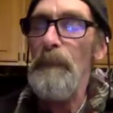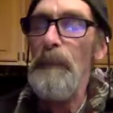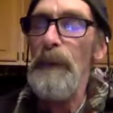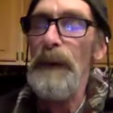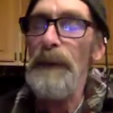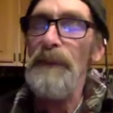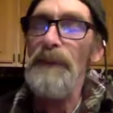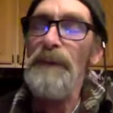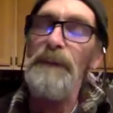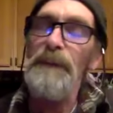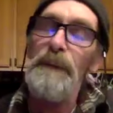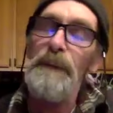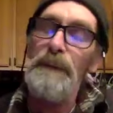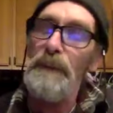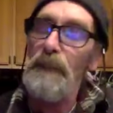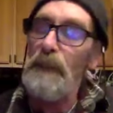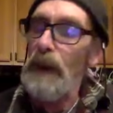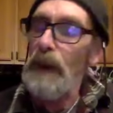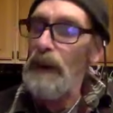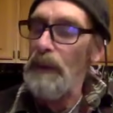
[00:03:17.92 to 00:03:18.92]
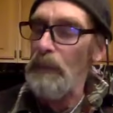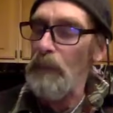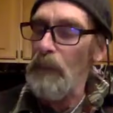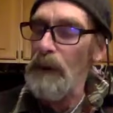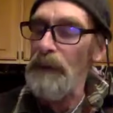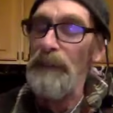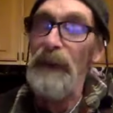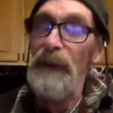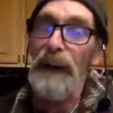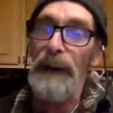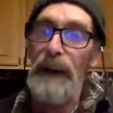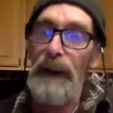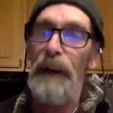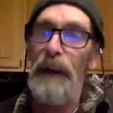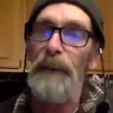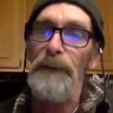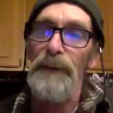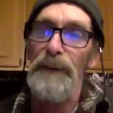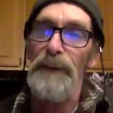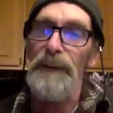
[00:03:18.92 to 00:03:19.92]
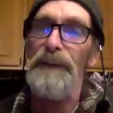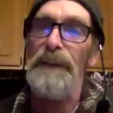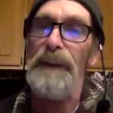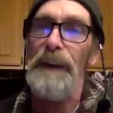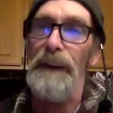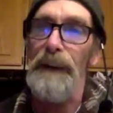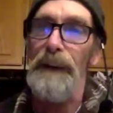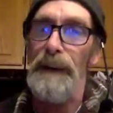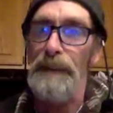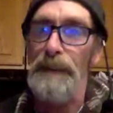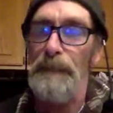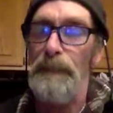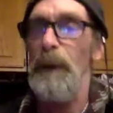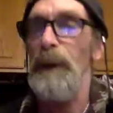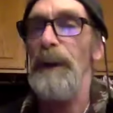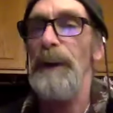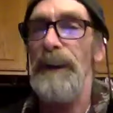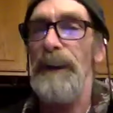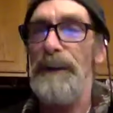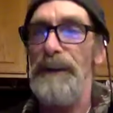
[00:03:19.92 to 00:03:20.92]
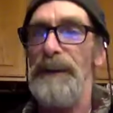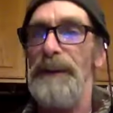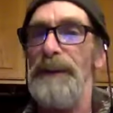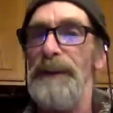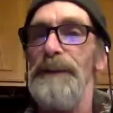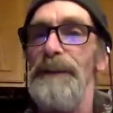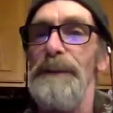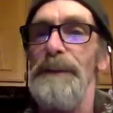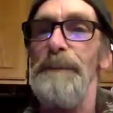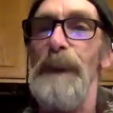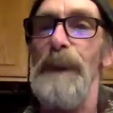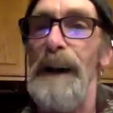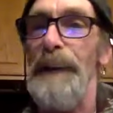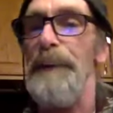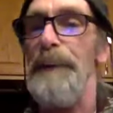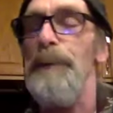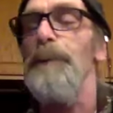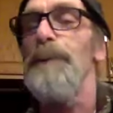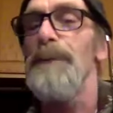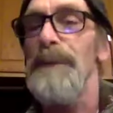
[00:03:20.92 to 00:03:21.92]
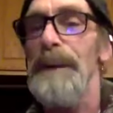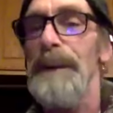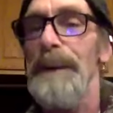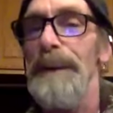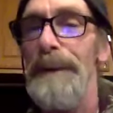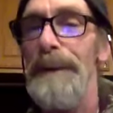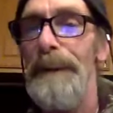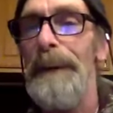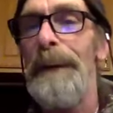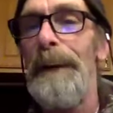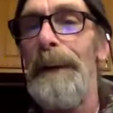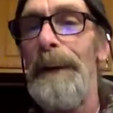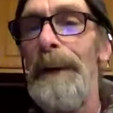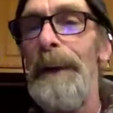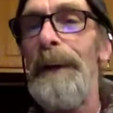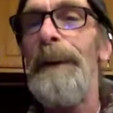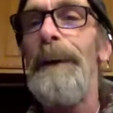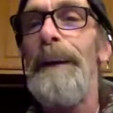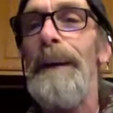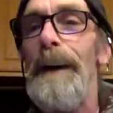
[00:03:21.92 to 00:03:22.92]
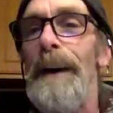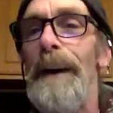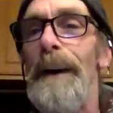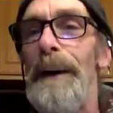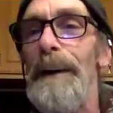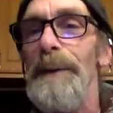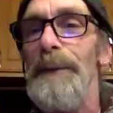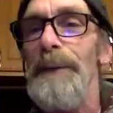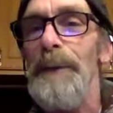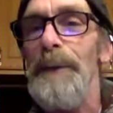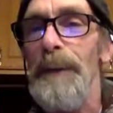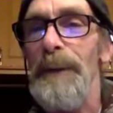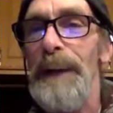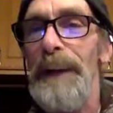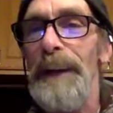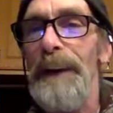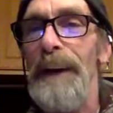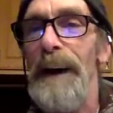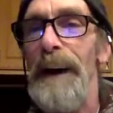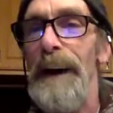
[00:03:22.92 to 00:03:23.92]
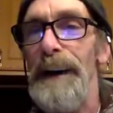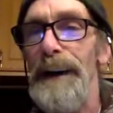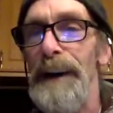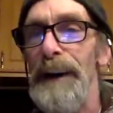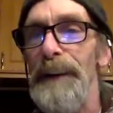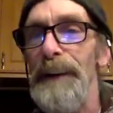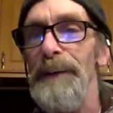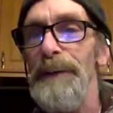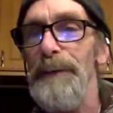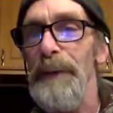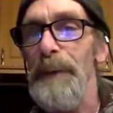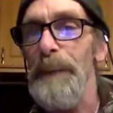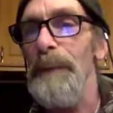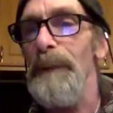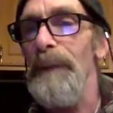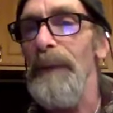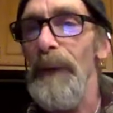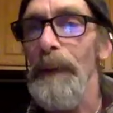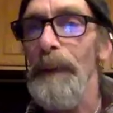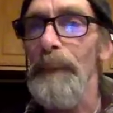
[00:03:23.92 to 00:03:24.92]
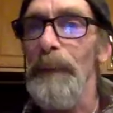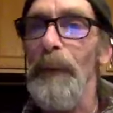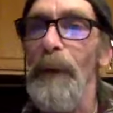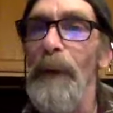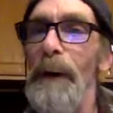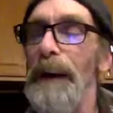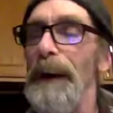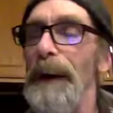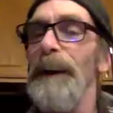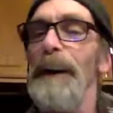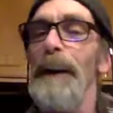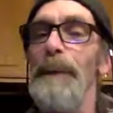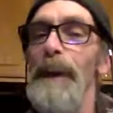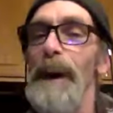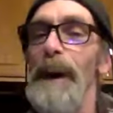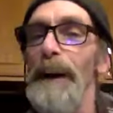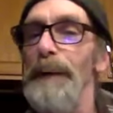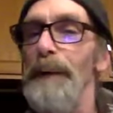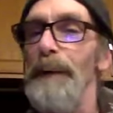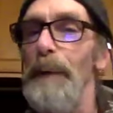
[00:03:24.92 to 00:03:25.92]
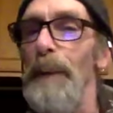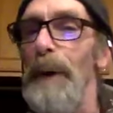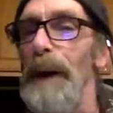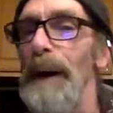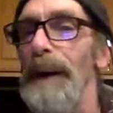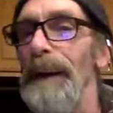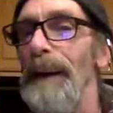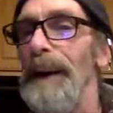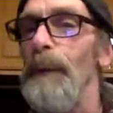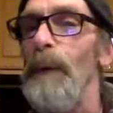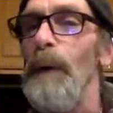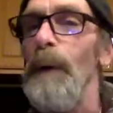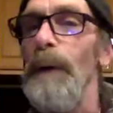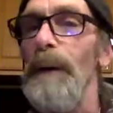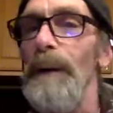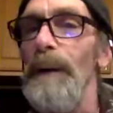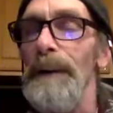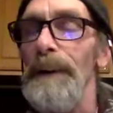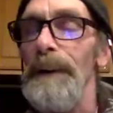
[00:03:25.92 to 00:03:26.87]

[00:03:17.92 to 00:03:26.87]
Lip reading: in renovating houses and putting kitchens and bathrooms in. So I was taking a hiatus from logging. I'm not in Vermont anymore.